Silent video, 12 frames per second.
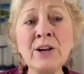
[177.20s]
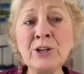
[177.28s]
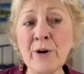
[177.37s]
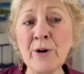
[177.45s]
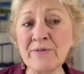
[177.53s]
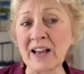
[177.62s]

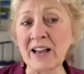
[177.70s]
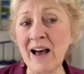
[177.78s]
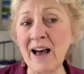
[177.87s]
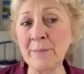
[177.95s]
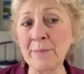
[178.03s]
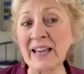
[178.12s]
You have the
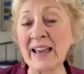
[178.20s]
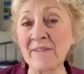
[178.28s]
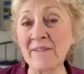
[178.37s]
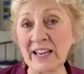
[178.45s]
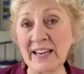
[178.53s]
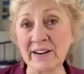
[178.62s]
calming
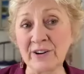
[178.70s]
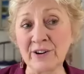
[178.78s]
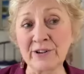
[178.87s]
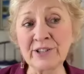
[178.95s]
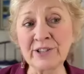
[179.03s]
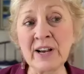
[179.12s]
heavy
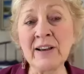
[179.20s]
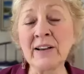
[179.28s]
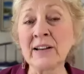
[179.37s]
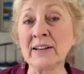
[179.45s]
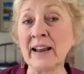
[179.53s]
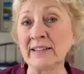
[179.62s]
hitters
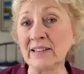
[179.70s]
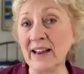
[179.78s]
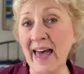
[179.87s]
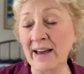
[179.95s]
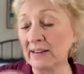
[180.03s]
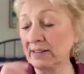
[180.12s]
like
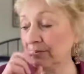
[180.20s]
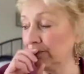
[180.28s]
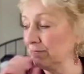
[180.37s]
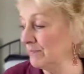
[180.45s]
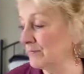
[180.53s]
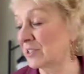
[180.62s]

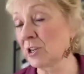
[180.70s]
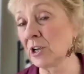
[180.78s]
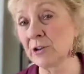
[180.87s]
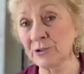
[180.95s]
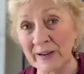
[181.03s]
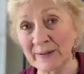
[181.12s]

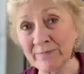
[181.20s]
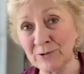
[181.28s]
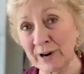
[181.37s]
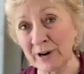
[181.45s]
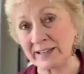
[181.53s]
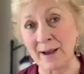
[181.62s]
excuse me,
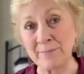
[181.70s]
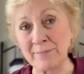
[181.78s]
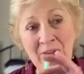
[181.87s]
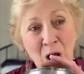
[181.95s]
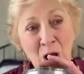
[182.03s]
drink time.